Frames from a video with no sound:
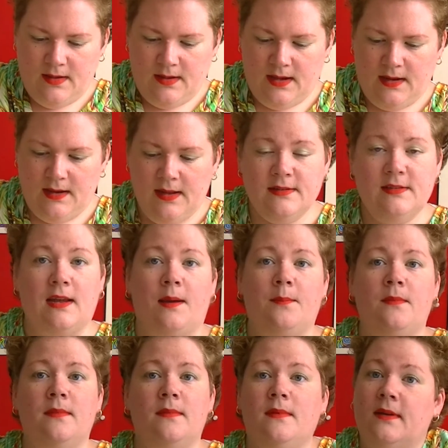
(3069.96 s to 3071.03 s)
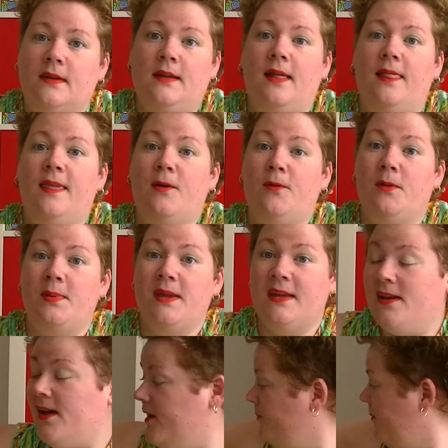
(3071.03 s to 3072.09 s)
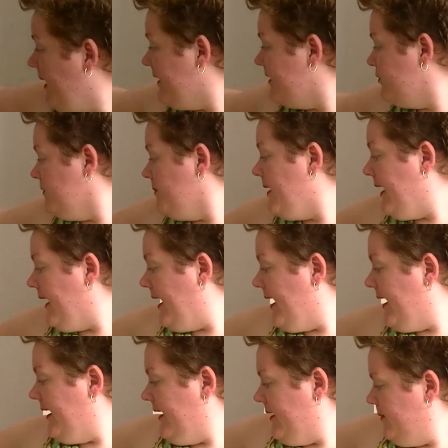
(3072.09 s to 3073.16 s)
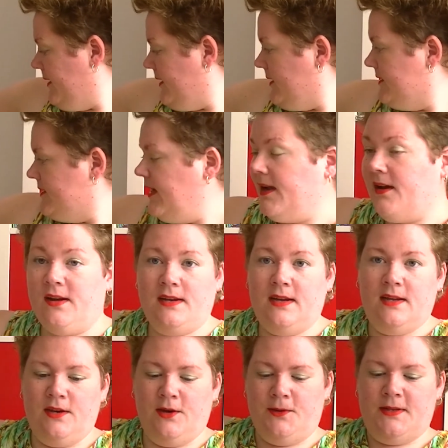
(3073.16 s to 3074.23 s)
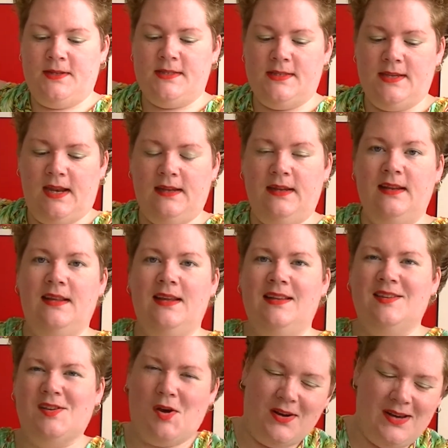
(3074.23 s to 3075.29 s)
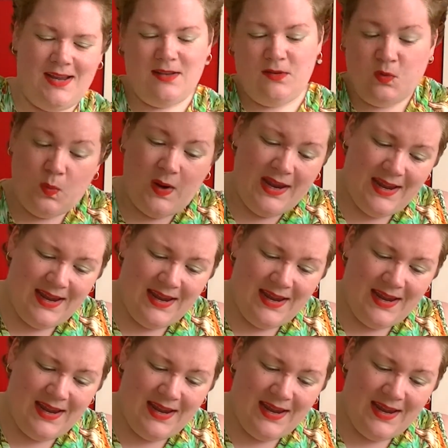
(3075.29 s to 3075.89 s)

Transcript: And next time there will be another package from Haya because I got a notice that it is on its way.